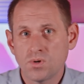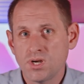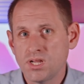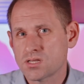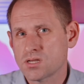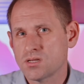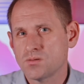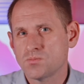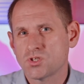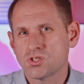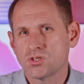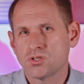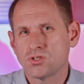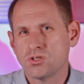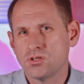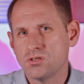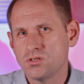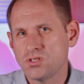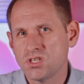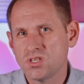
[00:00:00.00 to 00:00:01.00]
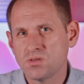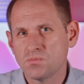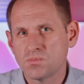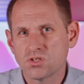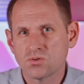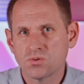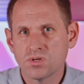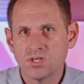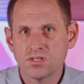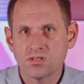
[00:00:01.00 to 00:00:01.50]
when it comes to choosing
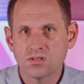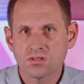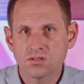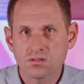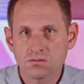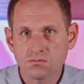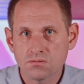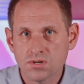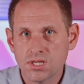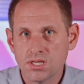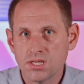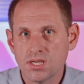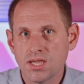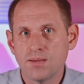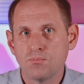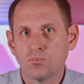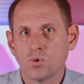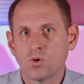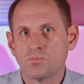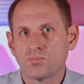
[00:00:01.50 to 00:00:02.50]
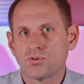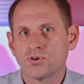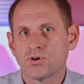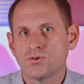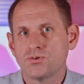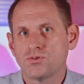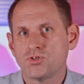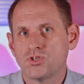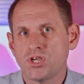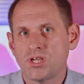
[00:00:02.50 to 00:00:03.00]
between the three M1
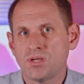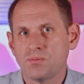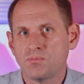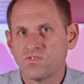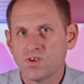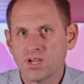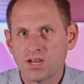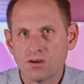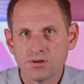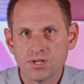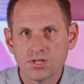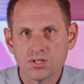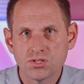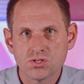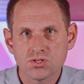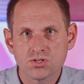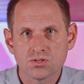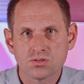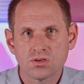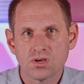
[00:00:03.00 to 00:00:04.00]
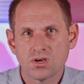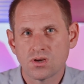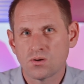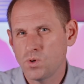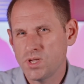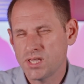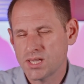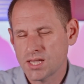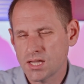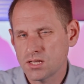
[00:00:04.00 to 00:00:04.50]
Pro chip variants,
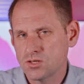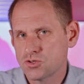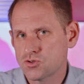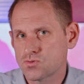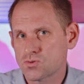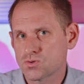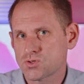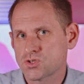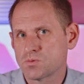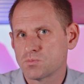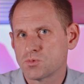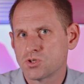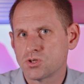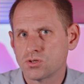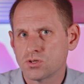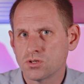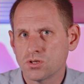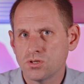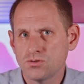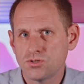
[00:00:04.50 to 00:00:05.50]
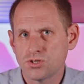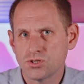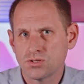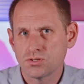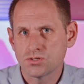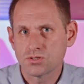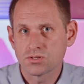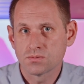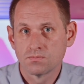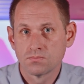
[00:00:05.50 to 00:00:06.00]
we can draw some
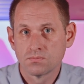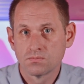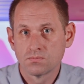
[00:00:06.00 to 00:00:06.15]
conclusions.